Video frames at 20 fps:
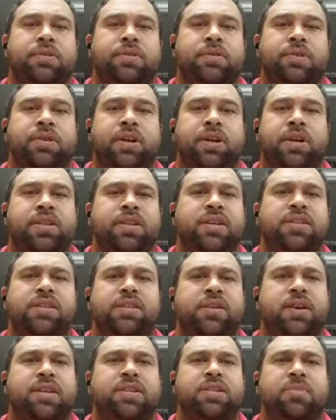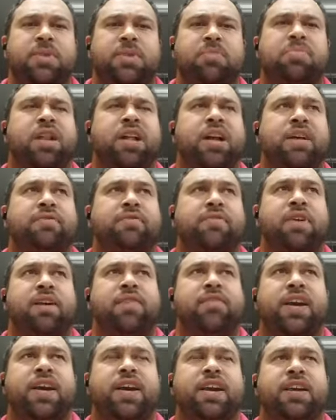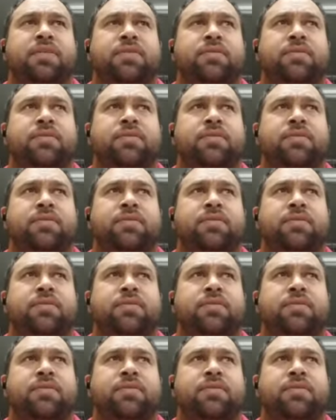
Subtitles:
These guys have been playing 5'8"